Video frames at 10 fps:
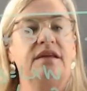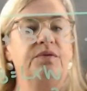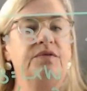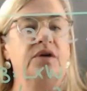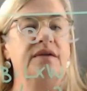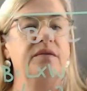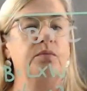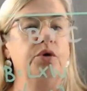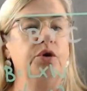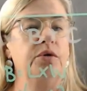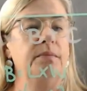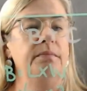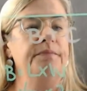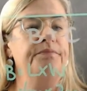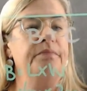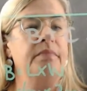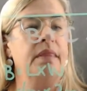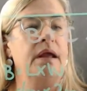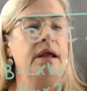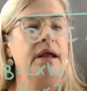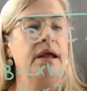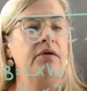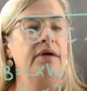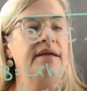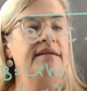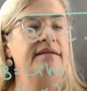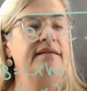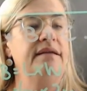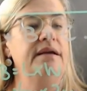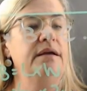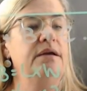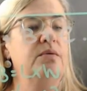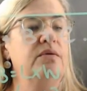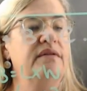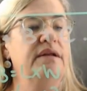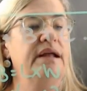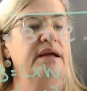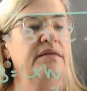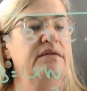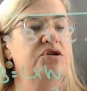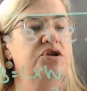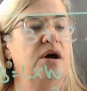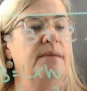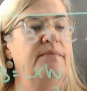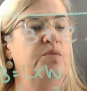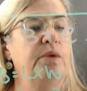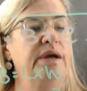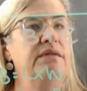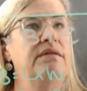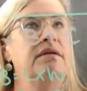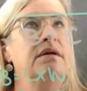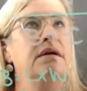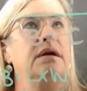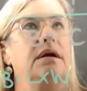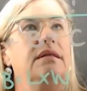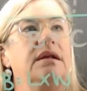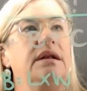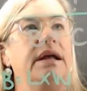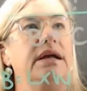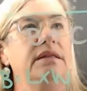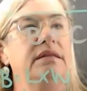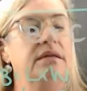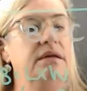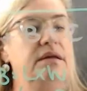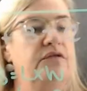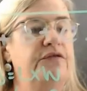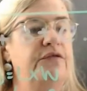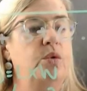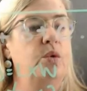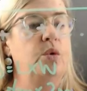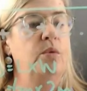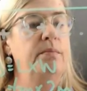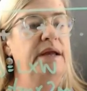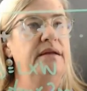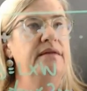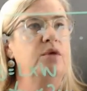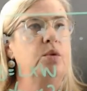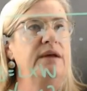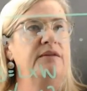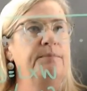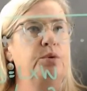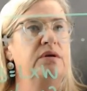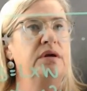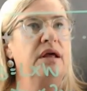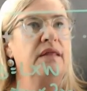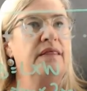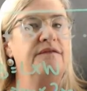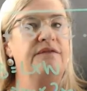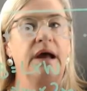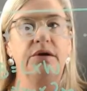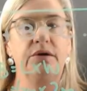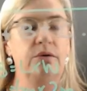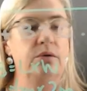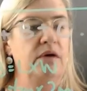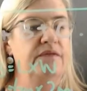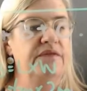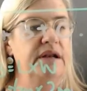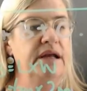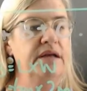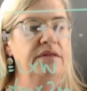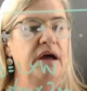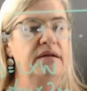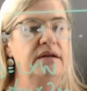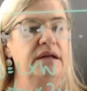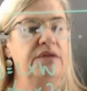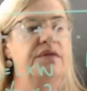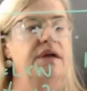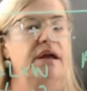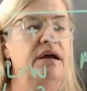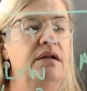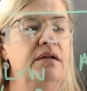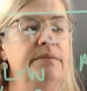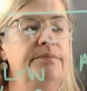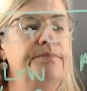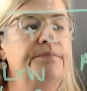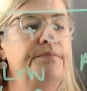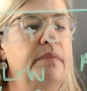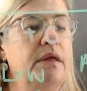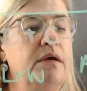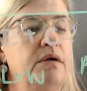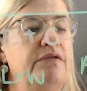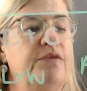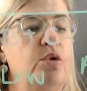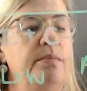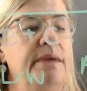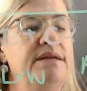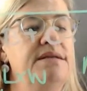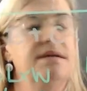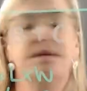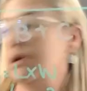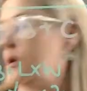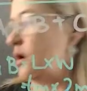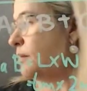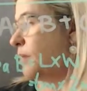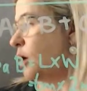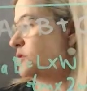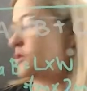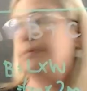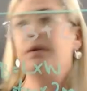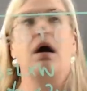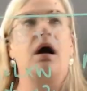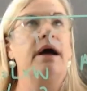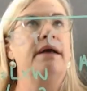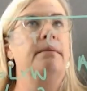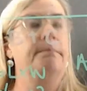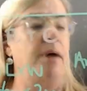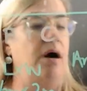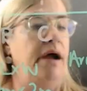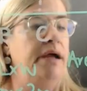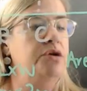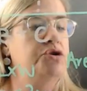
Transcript: see if we've got some room. Area C equals length times width. The length is 4 meters. Always put the value of the length underneath the L. 4 meters multiplied by